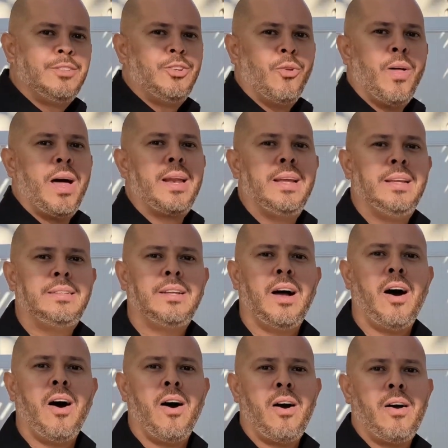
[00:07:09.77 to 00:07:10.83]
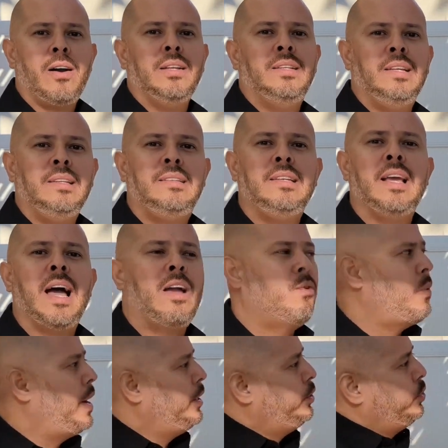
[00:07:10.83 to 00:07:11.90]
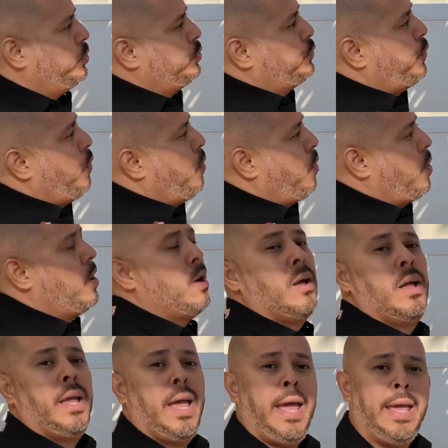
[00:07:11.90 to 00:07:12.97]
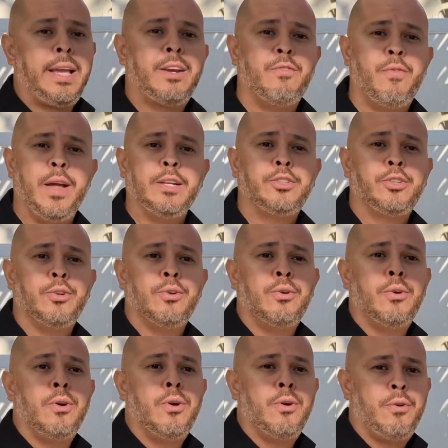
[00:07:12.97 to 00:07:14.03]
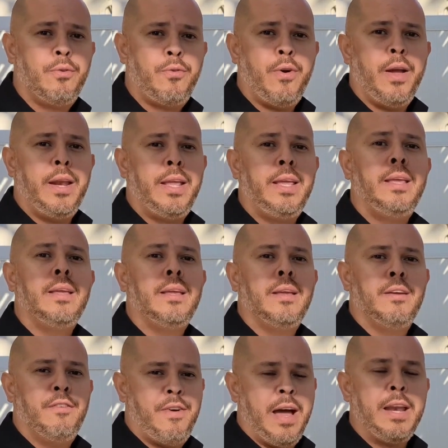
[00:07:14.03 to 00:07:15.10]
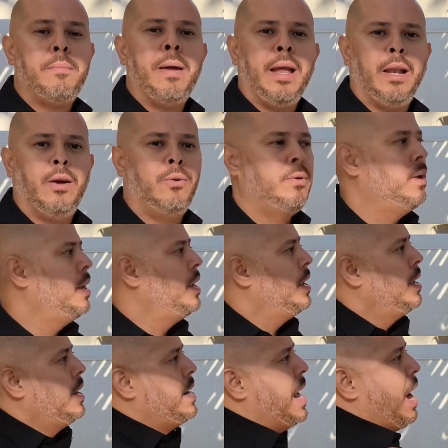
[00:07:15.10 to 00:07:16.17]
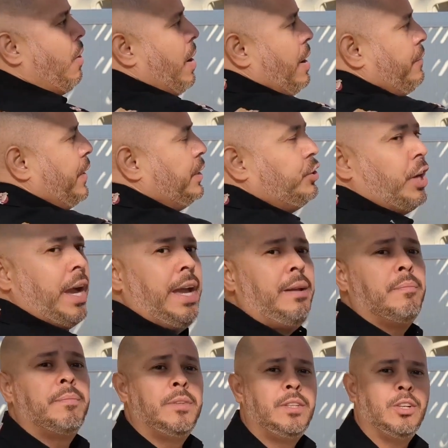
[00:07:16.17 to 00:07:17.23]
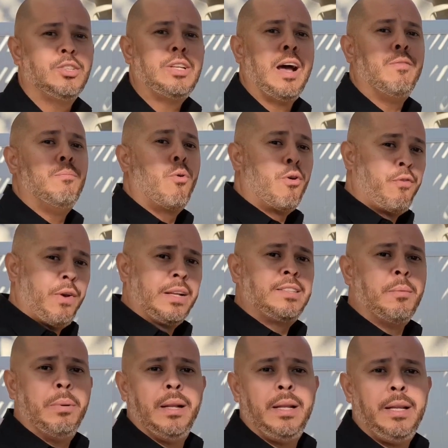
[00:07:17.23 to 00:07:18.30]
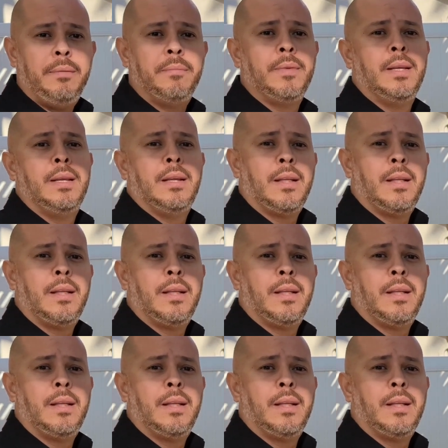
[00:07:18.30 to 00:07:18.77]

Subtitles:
So that is our DTI ratios for a conventional Freddie Fannie Mae loan. Now FHA does have more flexibility.